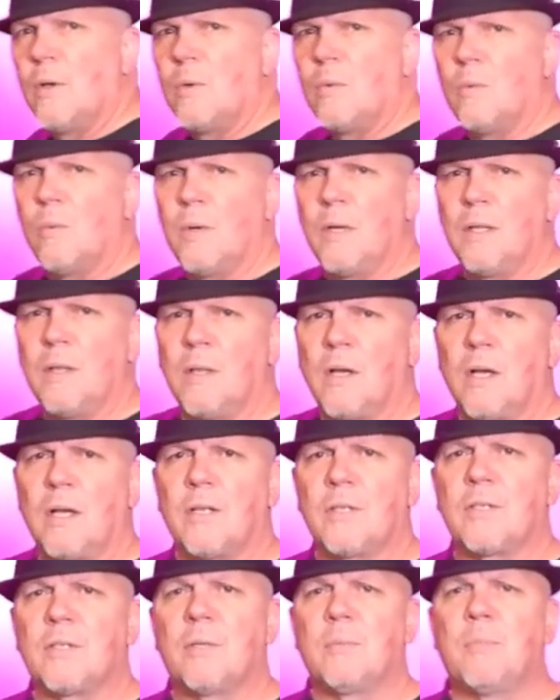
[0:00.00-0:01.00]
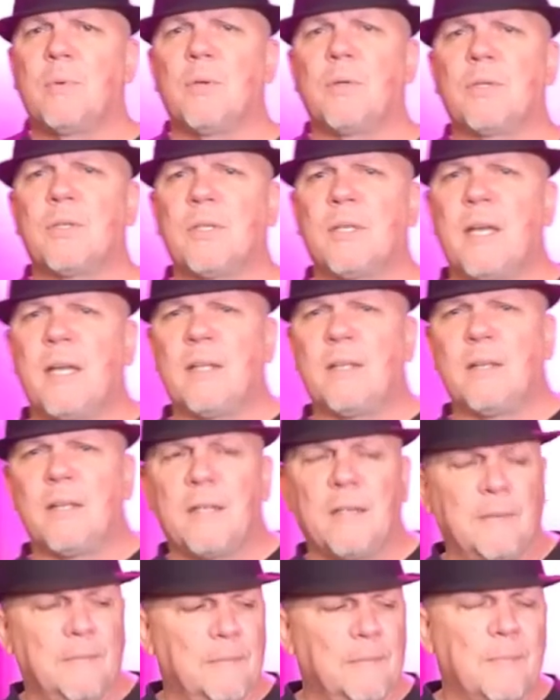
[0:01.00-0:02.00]
we lost
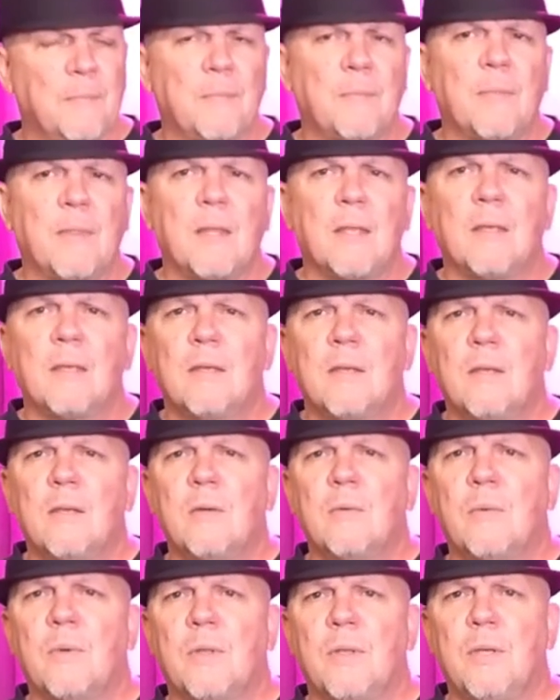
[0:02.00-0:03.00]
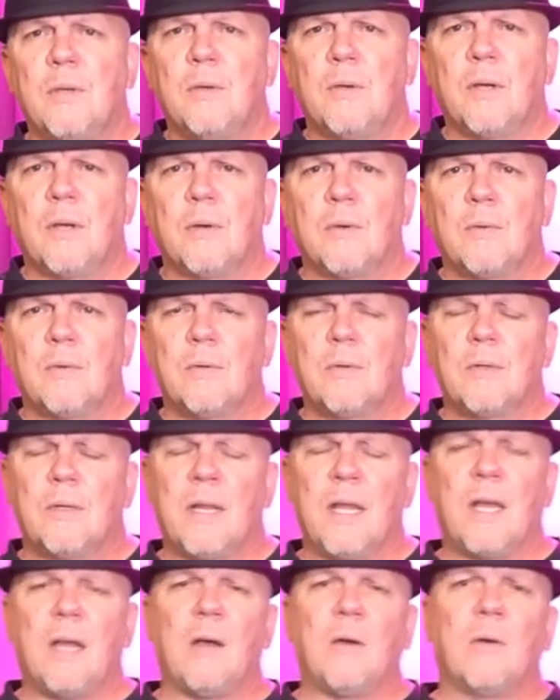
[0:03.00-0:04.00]
personality with Hugo.
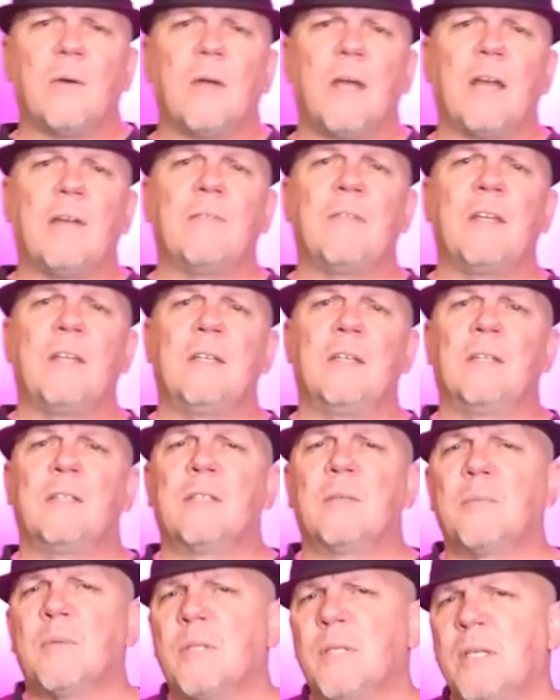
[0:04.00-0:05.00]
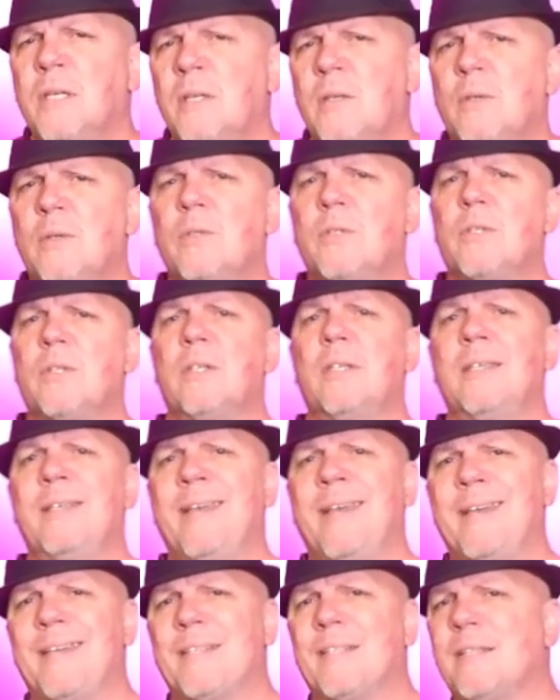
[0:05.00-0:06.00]
Now, have they done some skills?
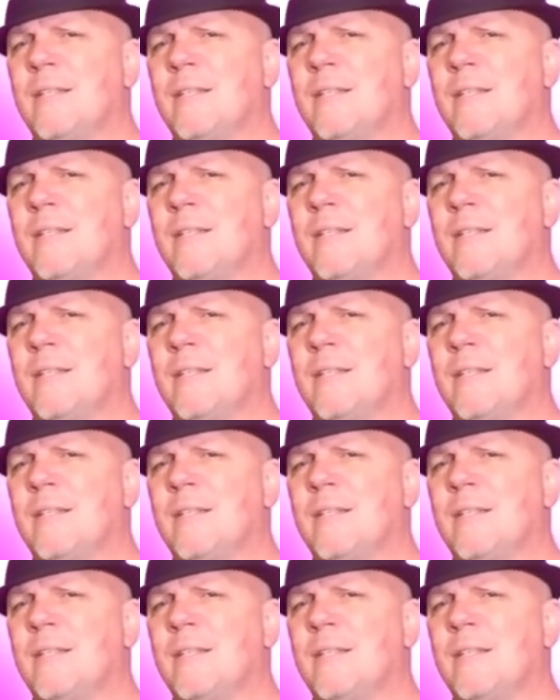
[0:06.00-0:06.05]
Yes,